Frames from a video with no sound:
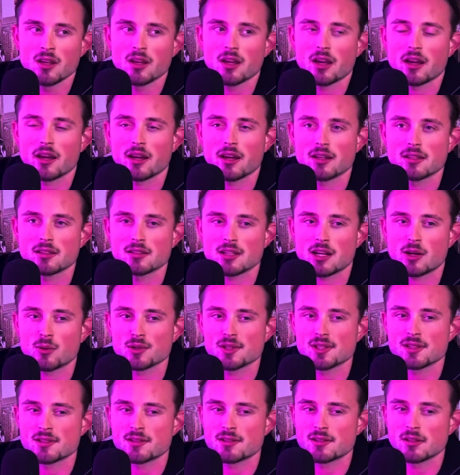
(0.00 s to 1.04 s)
And I
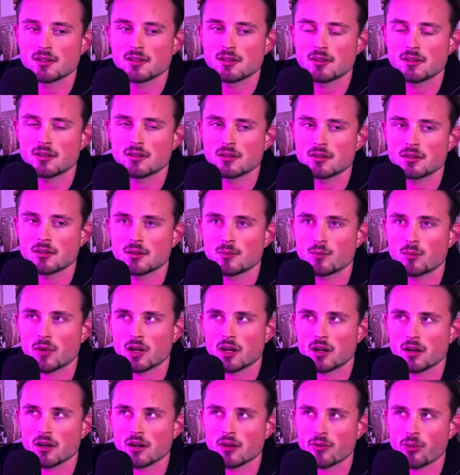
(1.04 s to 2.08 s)
was still in
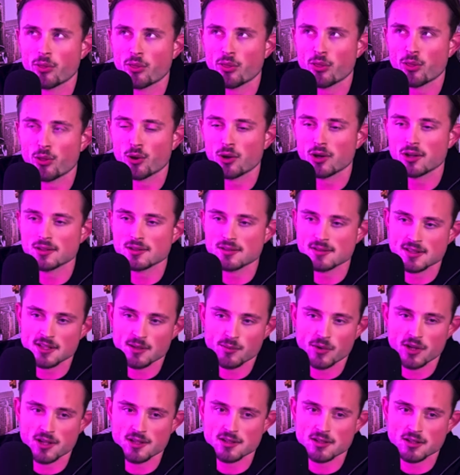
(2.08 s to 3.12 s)
my 3rd
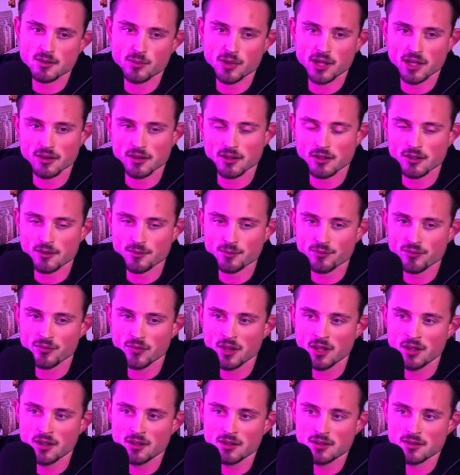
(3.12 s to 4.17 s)
semester back then.
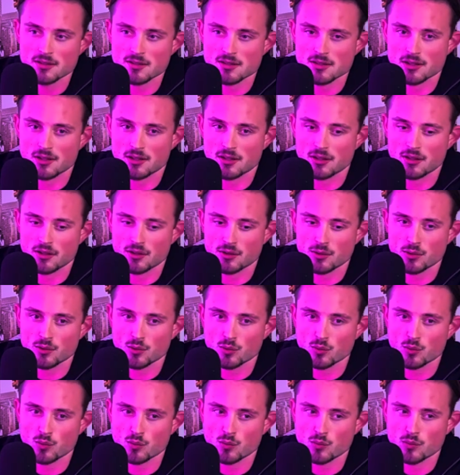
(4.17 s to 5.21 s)
So
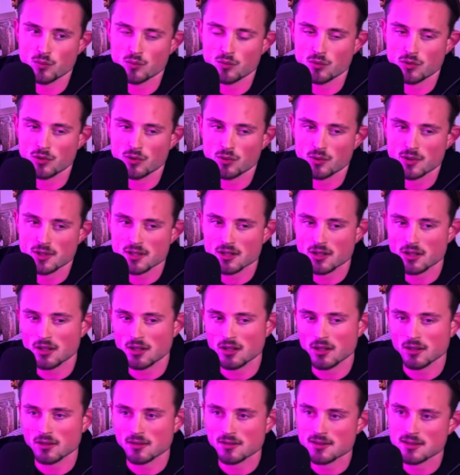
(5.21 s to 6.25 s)
it was kind of
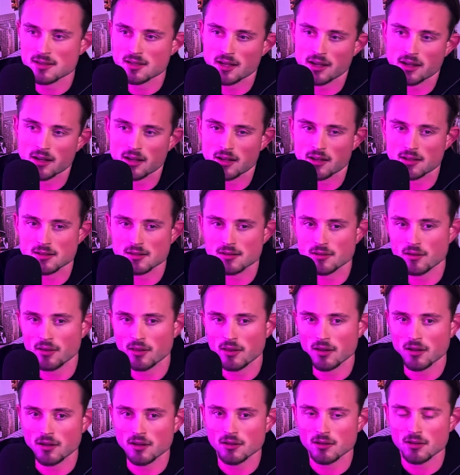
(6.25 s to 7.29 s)
like a side hustle
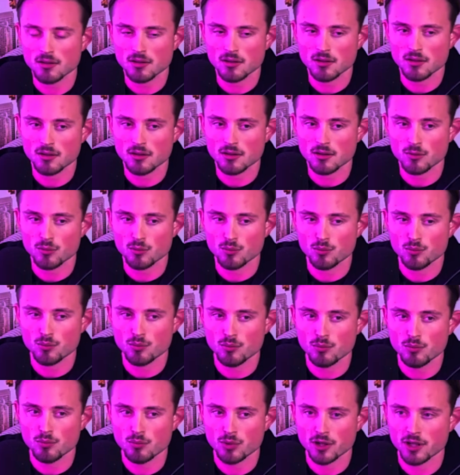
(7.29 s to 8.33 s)
thing,
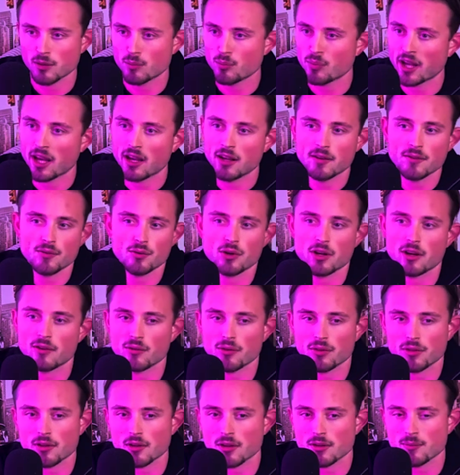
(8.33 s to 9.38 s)
but it paid for
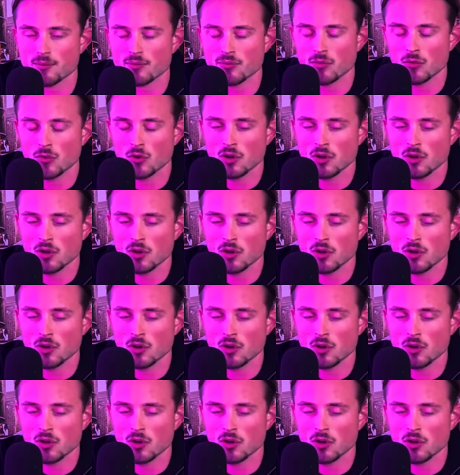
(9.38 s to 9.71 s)
everything.